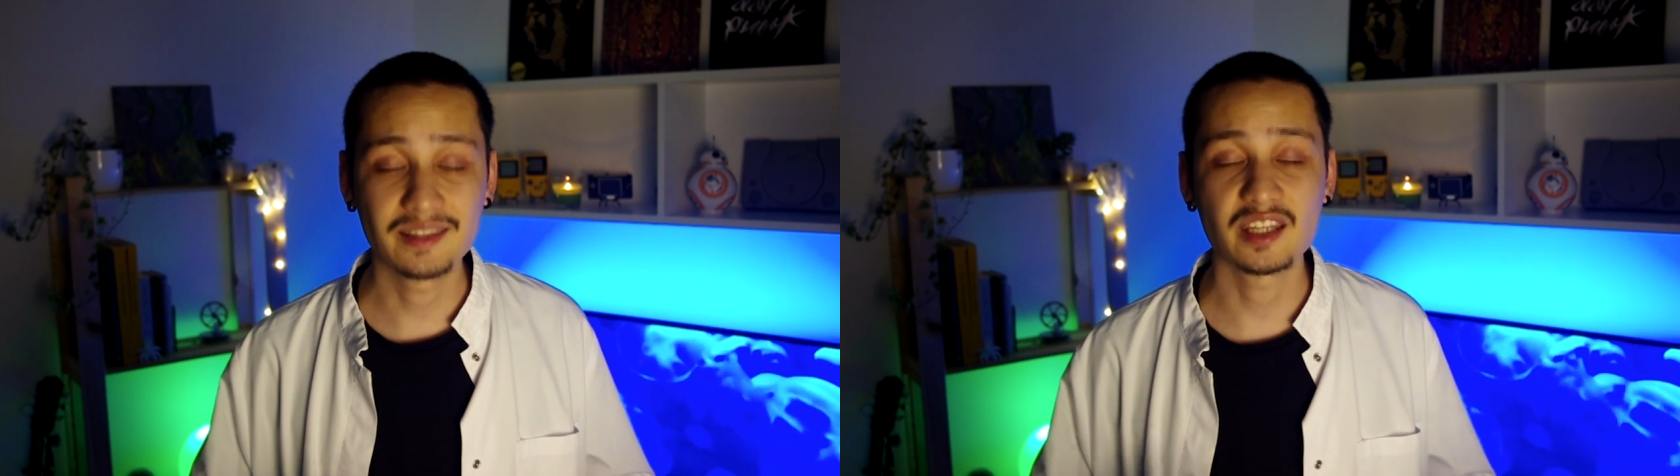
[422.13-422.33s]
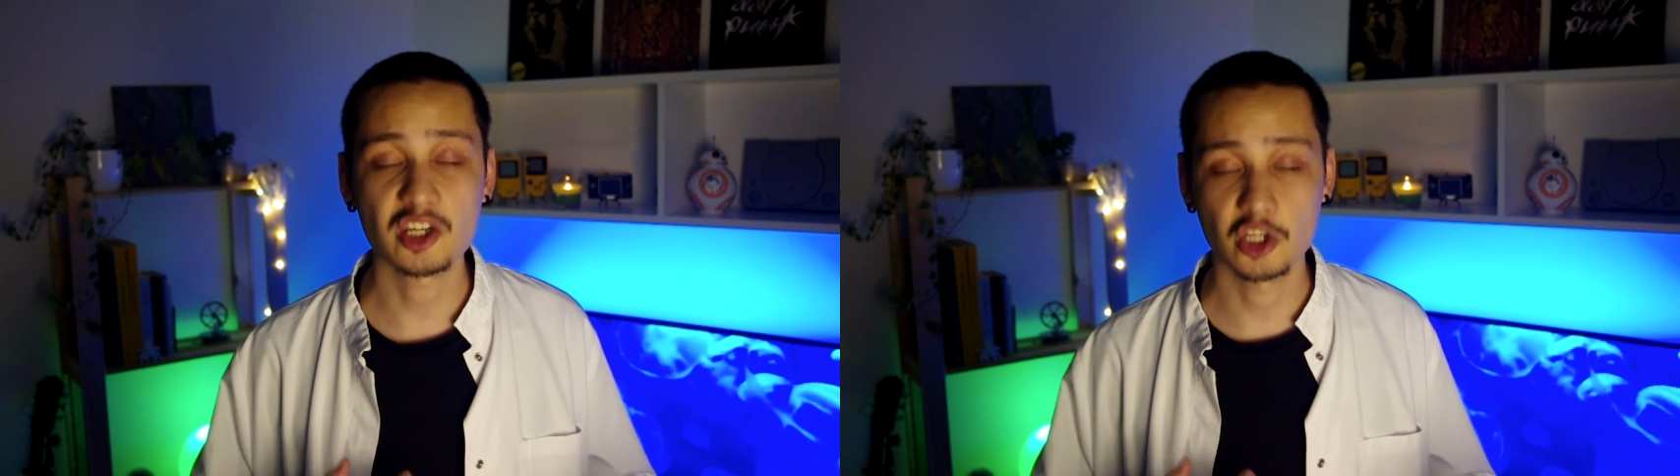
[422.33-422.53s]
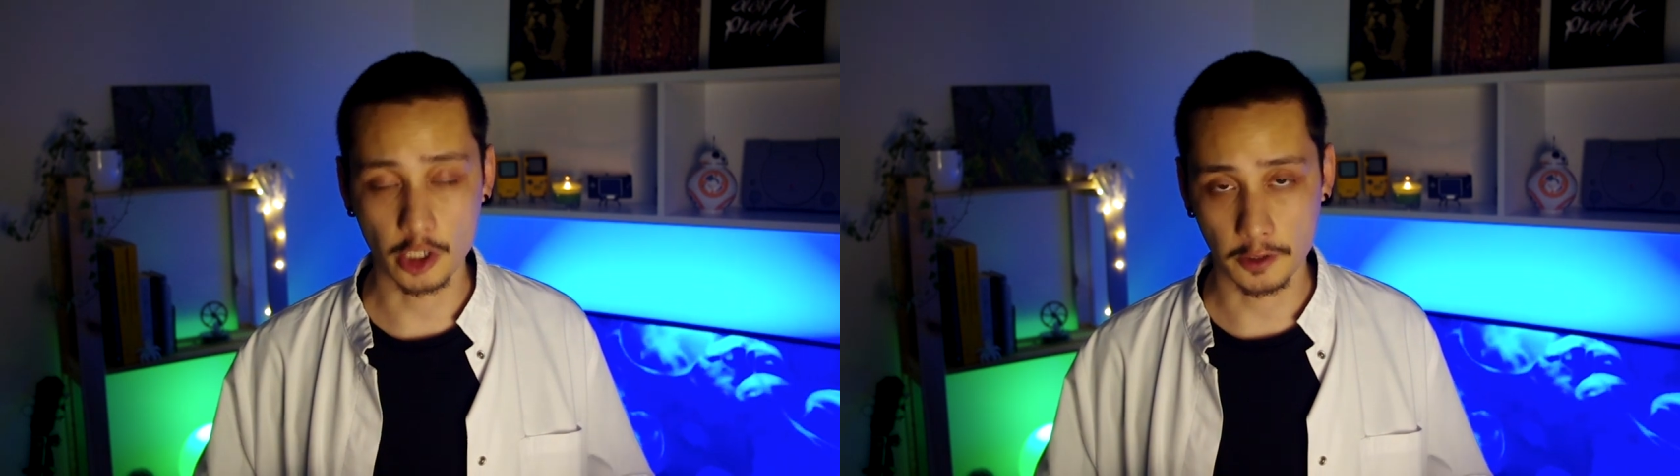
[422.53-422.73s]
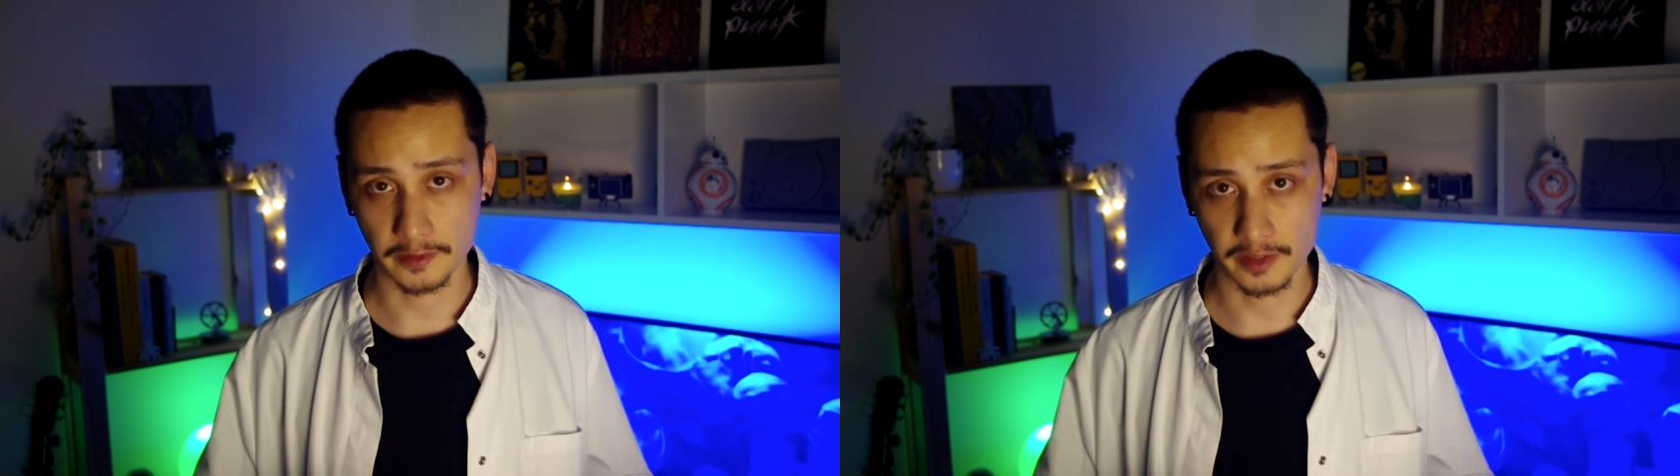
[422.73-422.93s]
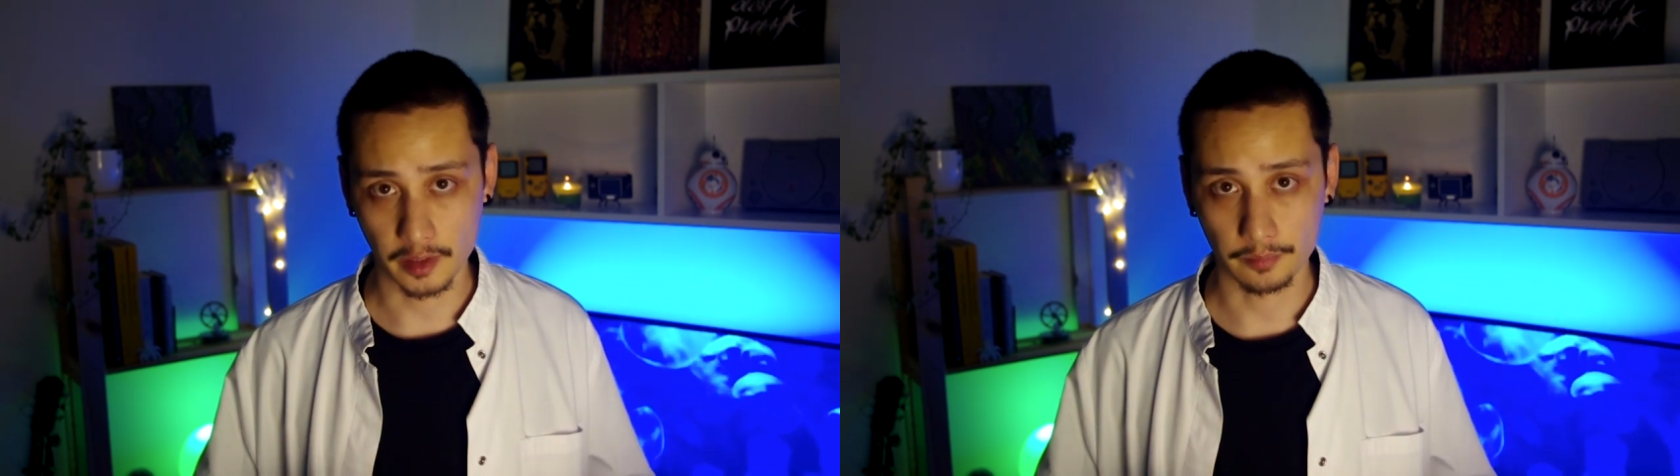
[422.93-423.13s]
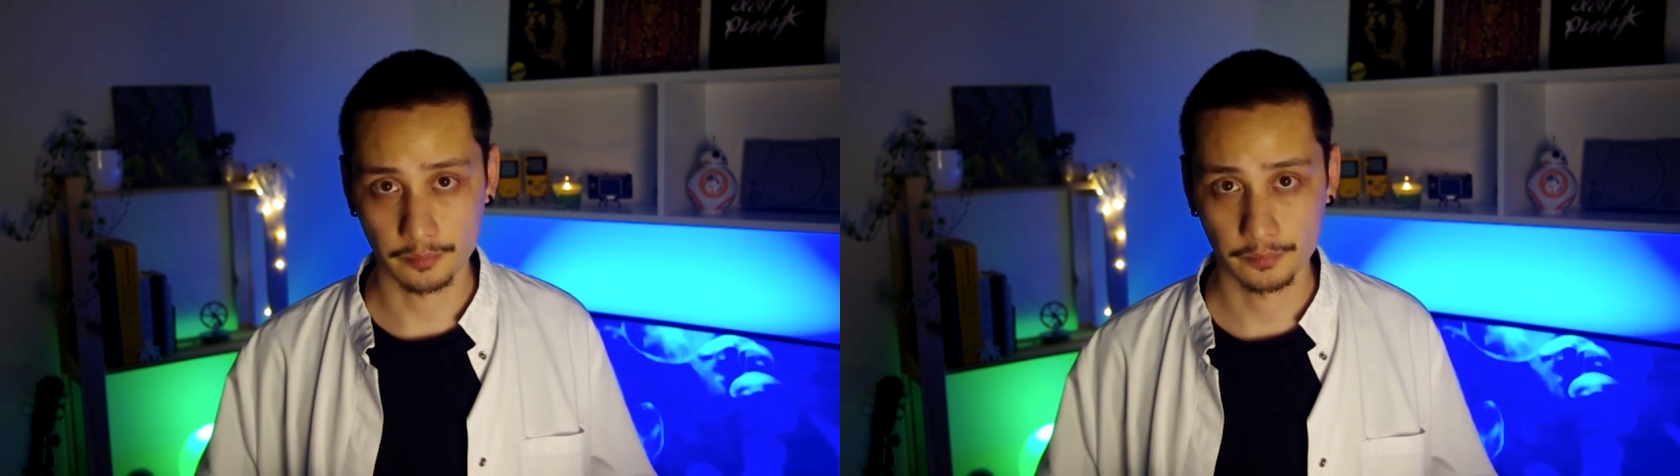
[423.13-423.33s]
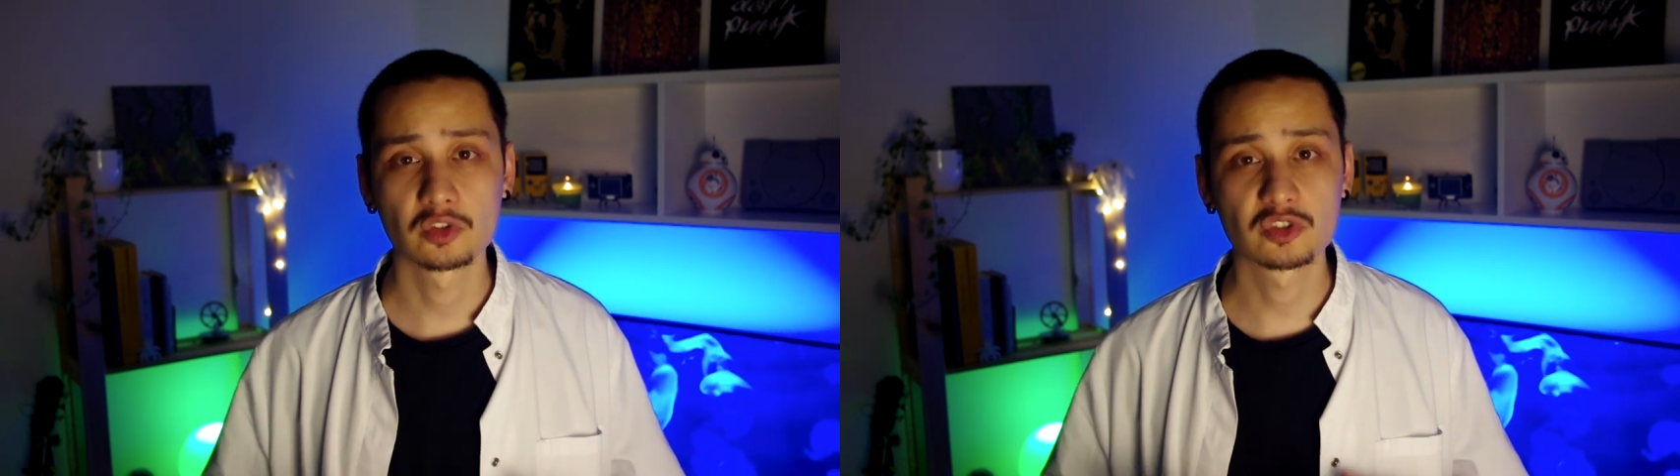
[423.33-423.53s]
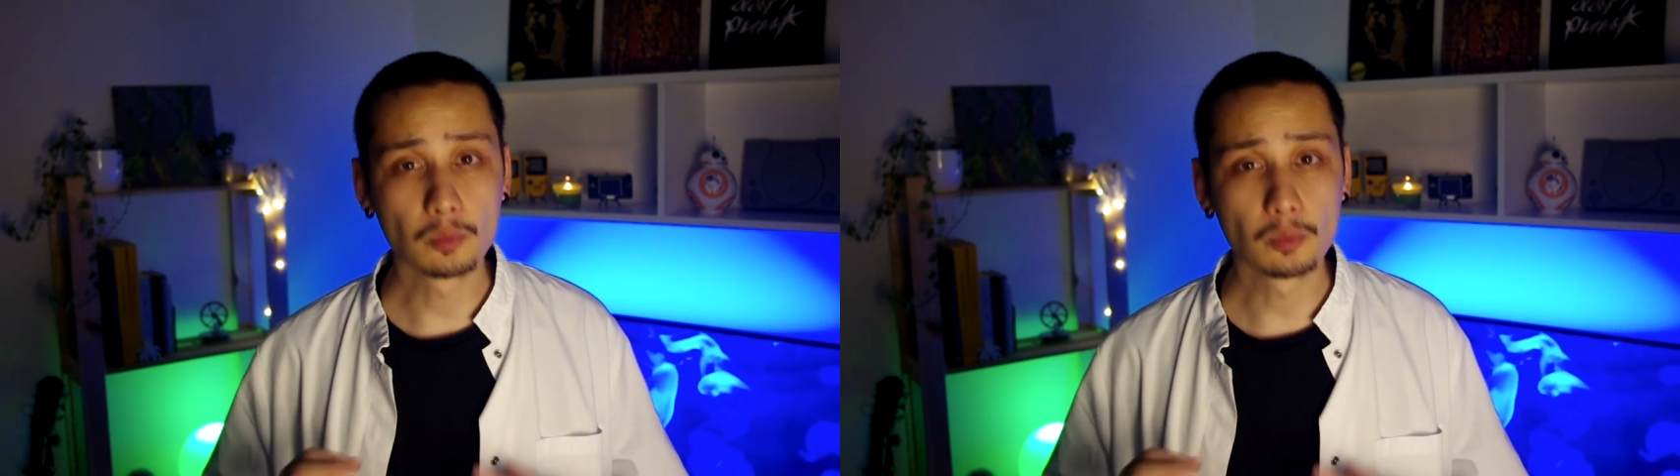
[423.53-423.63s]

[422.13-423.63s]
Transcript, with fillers: and they guard them. The